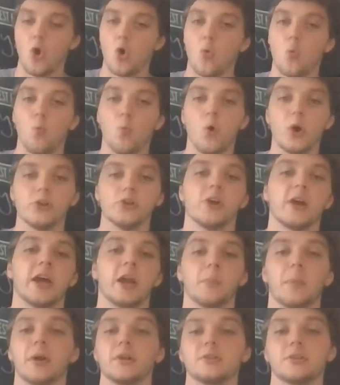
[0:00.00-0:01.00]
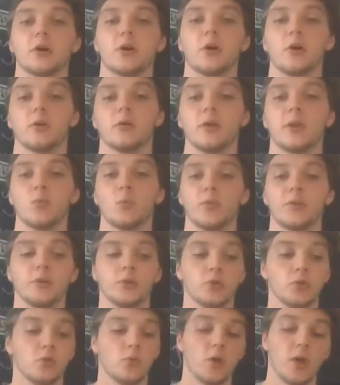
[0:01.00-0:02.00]
what your antibodies are and what they
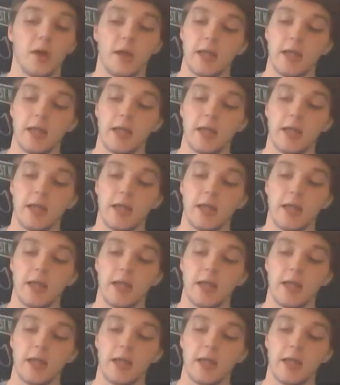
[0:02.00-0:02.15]
do.